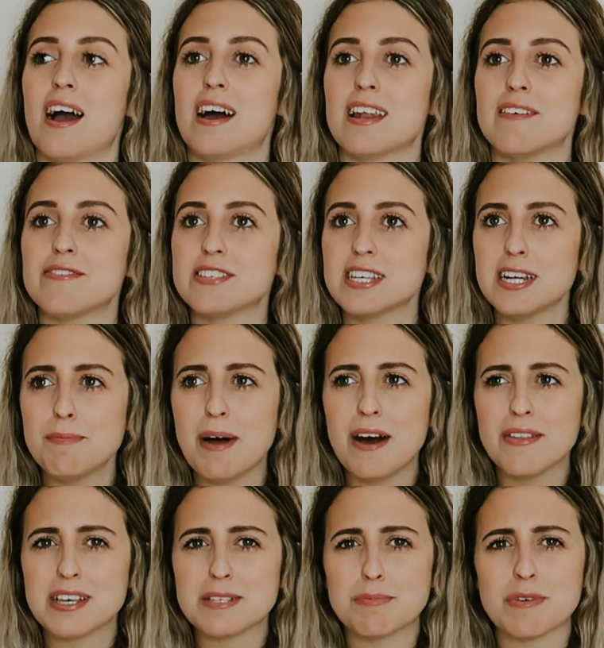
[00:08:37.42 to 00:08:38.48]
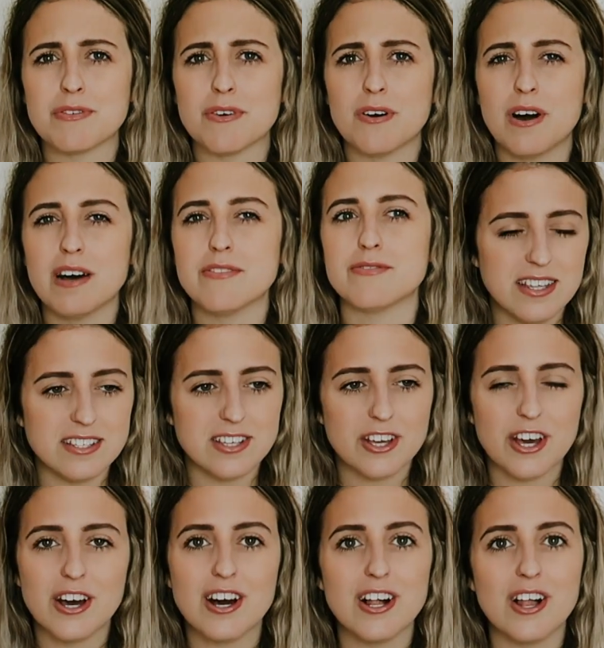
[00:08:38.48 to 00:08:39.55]
and I've seen about these before. There's a
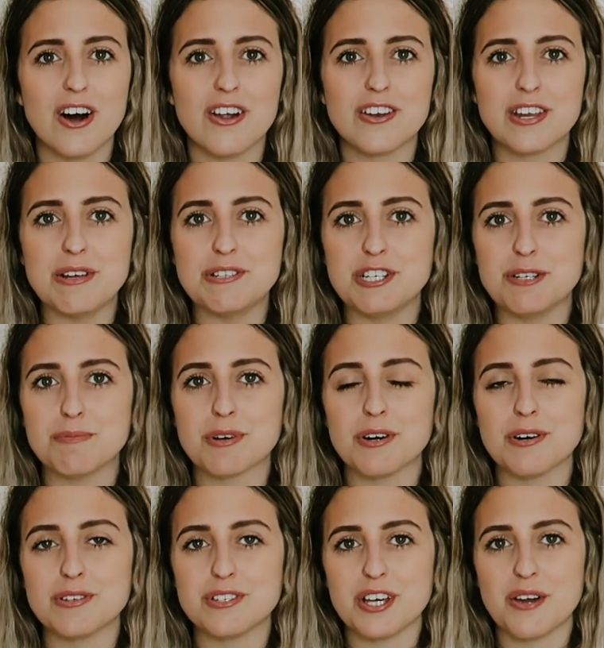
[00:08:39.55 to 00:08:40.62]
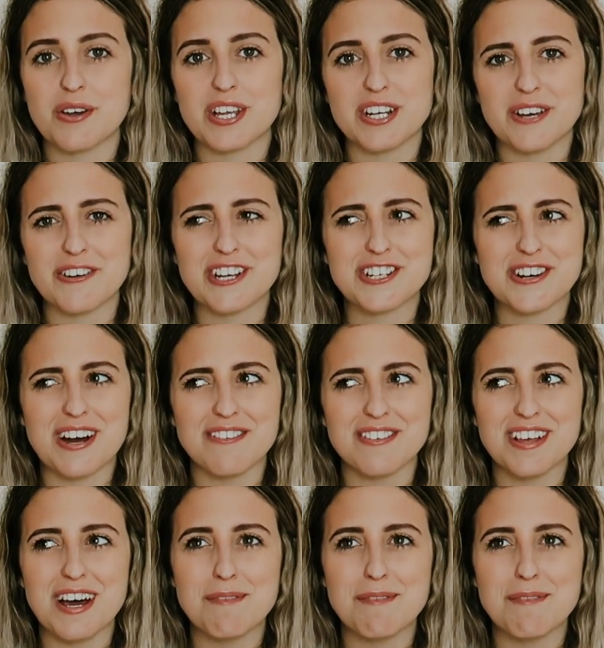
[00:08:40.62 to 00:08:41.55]
girl on YouTube called Tokidoki Traveller.